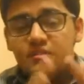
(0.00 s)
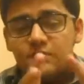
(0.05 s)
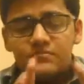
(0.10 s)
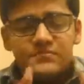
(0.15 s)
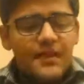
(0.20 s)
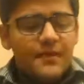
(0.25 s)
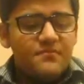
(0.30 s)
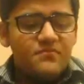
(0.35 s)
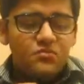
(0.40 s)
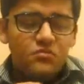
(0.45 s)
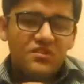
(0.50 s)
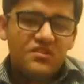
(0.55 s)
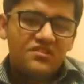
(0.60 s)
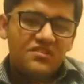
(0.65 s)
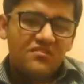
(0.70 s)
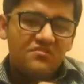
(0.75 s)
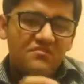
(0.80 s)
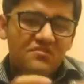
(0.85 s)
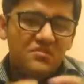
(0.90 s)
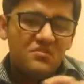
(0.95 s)
Sometimes
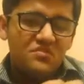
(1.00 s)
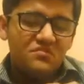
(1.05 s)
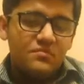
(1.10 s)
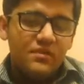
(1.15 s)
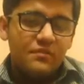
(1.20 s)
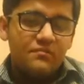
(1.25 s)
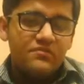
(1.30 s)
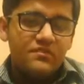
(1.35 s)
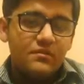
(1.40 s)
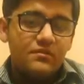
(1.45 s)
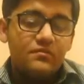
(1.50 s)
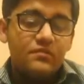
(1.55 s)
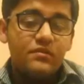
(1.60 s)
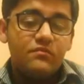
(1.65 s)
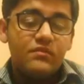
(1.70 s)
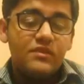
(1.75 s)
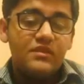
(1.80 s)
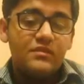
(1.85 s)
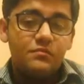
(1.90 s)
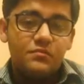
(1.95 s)
students confuse
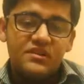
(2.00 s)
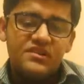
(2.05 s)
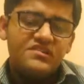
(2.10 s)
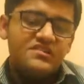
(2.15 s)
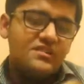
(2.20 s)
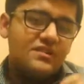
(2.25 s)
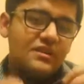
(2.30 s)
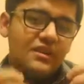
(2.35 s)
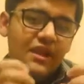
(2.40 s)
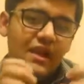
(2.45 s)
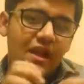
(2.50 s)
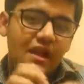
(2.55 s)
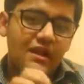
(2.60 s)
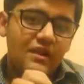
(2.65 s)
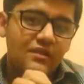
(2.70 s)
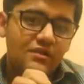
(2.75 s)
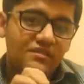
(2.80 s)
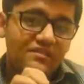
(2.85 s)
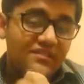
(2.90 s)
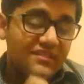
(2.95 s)
themselves between the person
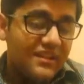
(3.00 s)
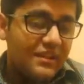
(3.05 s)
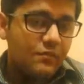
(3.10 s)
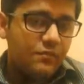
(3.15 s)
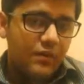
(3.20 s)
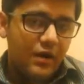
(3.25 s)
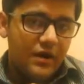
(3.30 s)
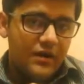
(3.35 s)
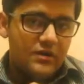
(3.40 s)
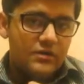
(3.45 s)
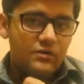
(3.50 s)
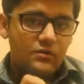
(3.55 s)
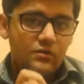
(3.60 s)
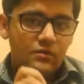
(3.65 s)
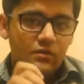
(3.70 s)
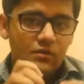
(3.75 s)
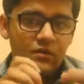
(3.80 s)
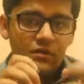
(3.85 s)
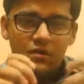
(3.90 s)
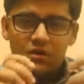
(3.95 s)
and skill part.
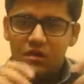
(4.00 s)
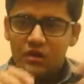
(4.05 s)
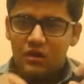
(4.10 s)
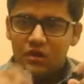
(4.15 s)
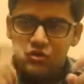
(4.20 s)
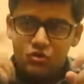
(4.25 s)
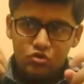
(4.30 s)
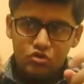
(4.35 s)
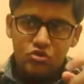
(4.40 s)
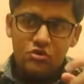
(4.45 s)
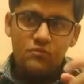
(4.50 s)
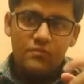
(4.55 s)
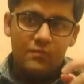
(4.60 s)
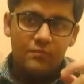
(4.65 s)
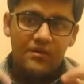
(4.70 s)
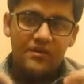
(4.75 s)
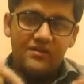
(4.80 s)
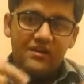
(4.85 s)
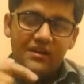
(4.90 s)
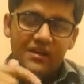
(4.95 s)
You should
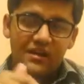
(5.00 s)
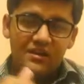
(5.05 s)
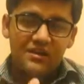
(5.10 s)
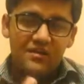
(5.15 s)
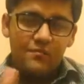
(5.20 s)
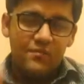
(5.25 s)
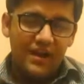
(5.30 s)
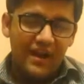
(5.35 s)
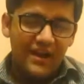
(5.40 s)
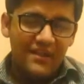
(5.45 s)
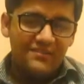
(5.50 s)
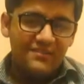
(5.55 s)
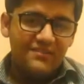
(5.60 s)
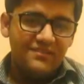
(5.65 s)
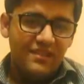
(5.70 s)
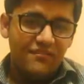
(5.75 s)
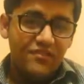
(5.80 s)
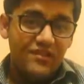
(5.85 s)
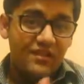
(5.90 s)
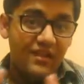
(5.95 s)
remember that
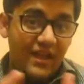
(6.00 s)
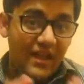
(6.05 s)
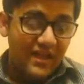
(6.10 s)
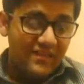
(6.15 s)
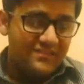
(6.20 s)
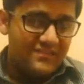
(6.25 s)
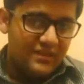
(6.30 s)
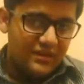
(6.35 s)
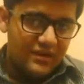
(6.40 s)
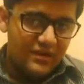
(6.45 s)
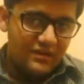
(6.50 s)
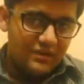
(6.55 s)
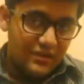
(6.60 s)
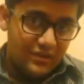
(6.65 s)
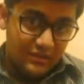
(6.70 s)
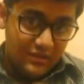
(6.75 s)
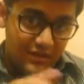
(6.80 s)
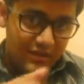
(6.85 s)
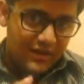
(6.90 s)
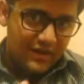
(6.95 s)
enterprise is having a S in
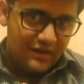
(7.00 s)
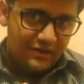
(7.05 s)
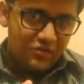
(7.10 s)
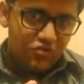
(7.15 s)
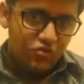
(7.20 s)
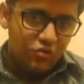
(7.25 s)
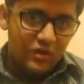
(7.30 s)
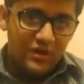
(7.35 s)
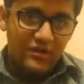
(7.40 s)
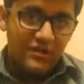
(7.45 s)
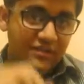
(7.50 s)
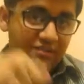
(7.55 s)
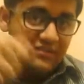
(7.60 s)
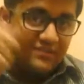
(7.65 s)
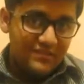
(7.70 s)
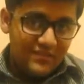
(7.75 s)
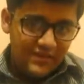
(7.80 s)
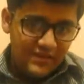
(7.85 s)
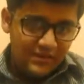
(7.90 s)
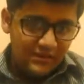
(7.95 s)
it in the end, so it
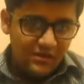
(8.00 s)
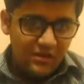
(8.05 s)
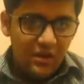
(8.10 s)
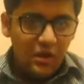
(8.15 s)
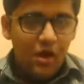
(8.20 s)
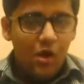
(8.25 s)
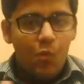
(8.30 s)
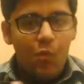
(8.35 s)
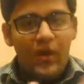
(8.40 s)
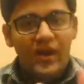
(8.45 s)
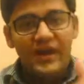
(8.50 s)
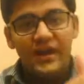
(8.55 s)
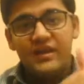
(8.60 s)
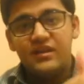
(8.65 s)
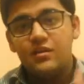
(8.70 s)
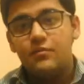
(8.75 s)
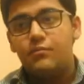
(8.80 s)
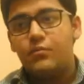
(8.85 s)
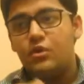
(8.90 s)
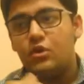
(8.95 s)
gives skill,
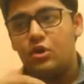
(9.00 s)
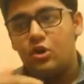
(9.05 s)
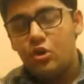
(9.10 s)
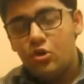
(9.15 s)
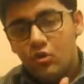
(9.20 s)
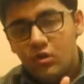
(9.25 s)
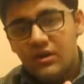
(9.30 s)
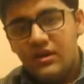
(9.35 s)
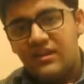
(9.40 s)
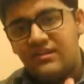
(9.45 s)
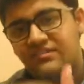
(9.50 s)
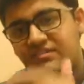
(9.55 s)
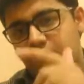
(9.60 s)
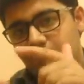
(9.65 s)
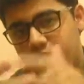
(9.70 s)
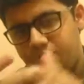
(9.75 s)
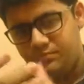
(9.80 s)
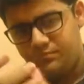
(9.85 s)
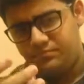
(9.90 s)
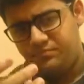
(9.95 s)
while entrepreneur
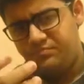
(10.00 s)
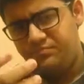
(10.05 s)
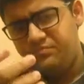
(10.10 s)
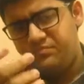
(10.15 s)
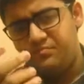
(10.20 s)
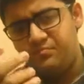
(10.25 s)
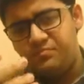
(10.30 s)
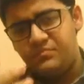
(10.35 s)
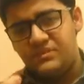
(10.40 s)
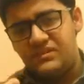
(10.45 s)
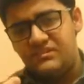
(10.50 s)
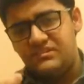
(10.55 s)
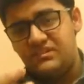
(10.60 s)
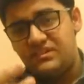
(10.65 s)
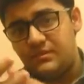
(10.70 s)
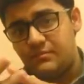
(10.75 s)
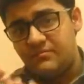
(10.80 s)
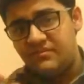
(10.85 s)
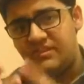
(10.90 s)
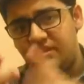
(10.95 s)
is the
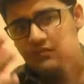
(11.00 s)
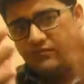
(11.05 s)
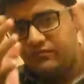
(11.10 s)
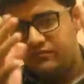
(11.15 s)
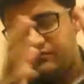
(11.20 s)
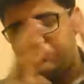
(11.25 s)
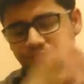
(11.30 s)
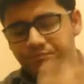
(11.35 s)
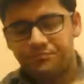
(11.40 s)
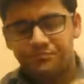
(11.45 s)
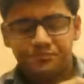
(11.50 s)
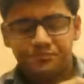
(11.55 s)
person himself.